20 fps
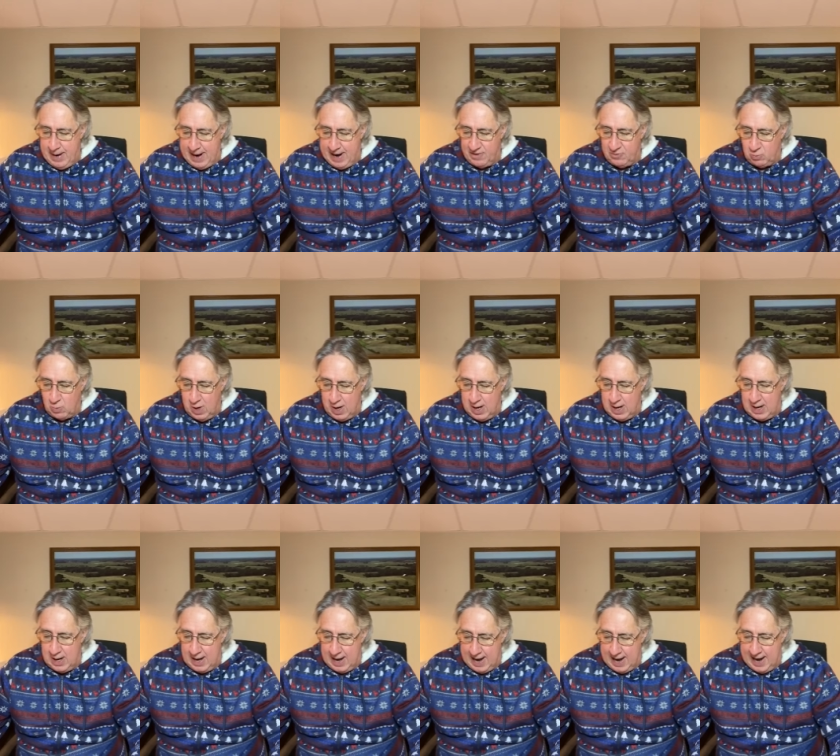as
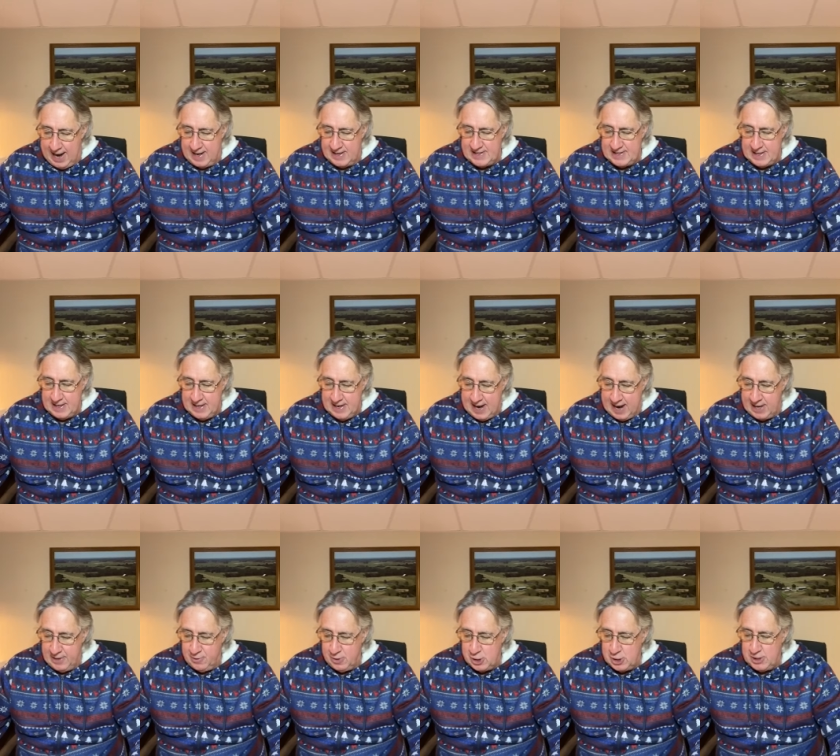well as
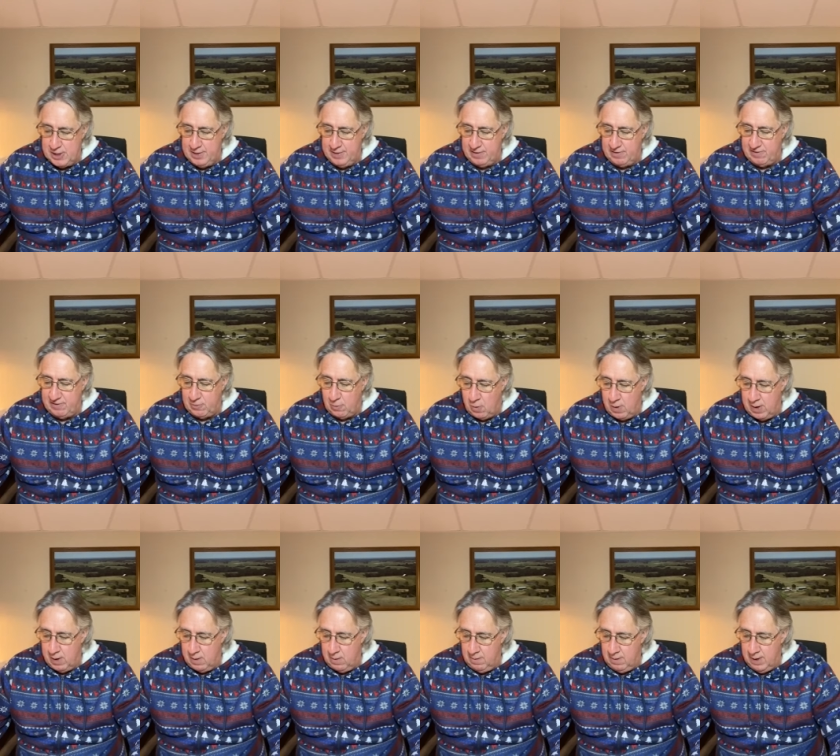nitrogen in the
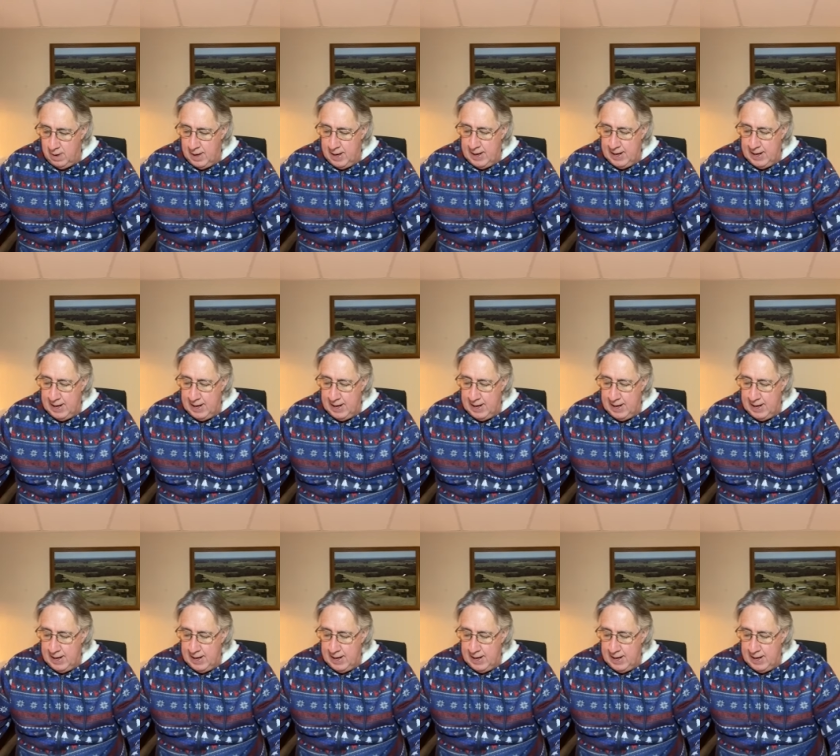soil